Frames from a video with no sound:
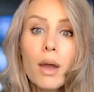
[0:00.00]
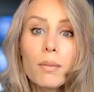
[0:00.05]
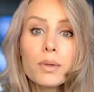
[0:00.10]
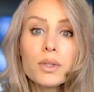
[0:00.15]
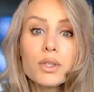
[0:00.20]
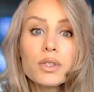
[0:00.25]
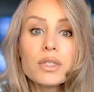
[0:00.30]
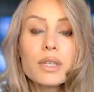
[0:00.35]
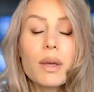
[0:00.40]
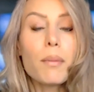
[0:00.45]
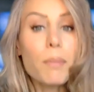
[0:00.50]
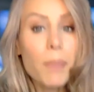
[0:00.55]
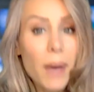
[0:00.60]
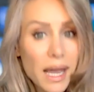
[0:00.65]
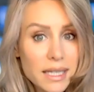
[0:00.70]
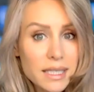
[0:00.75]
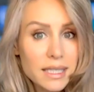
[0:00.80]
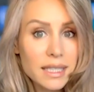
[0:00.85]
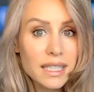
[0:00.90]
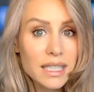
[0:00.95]
produced
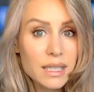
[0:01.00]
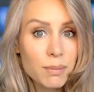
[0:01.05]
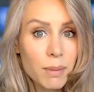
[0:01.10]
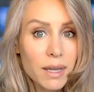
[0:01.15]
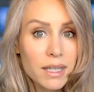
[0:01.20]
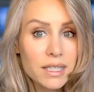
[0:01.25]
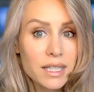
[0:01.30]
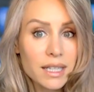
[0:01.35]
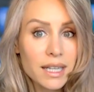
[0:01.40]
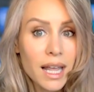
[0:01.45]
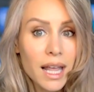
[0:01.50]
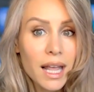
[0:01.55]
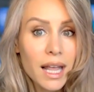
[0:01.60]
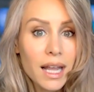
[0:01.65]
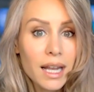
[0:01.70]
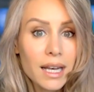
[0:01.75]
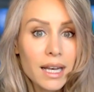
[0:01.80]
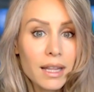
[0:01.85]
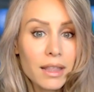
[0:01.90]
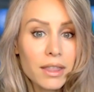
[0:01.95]
better than expected
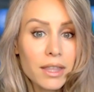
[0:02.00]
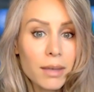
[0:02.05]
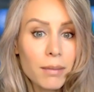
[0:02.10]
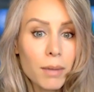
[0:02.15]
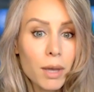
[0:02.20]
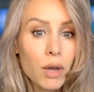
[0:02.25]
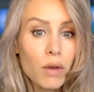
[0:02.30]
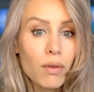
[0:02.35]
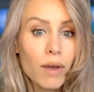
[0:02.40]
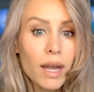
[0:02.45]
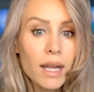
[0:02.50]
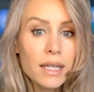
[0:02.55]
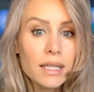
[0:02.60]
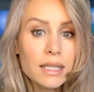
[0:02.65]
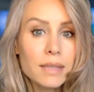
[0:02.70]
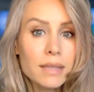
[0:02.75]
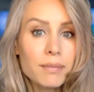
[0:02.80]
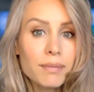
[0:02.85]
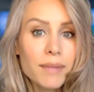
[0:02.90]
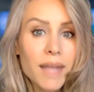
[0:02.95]
lithium
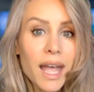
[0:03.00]
grades.